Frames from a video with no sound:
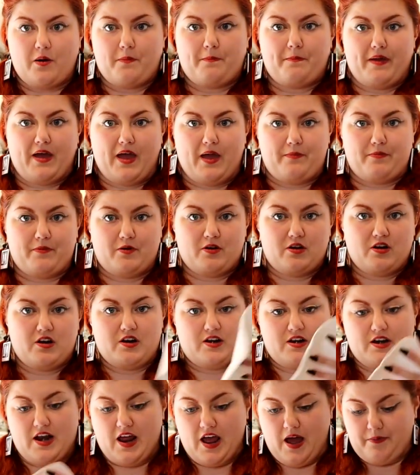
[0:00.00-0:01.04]
our
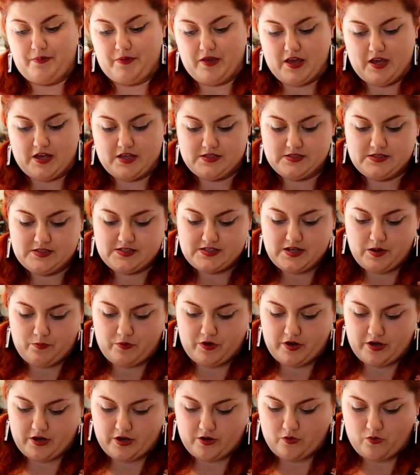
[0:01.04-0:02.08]
paper napkins and
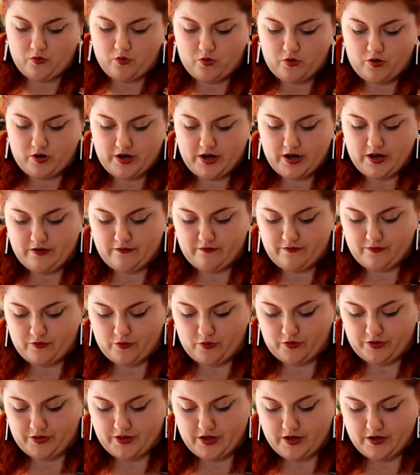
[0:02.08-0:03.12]
we're gonna accordion
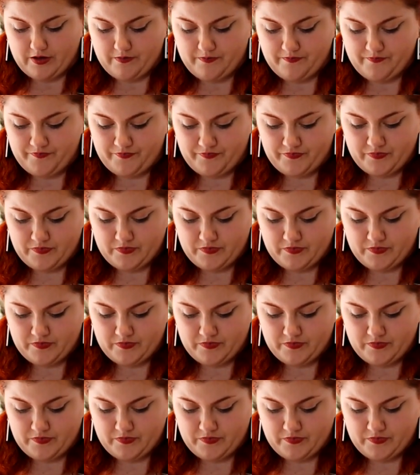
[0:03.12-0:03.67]
fold them.